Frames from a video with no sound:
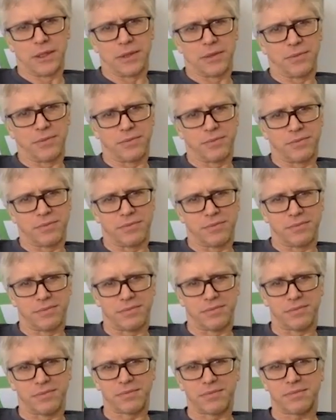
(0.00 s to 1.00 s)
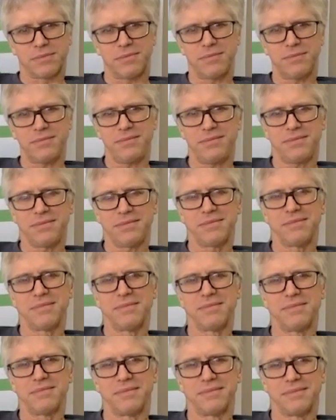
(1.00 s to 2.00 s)

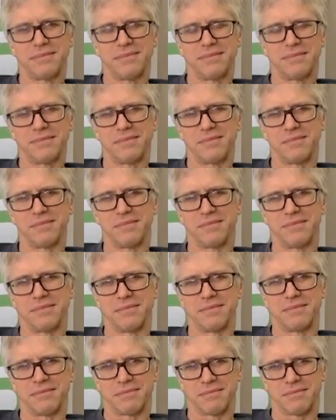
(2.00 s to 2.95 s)
The person shown says nothing.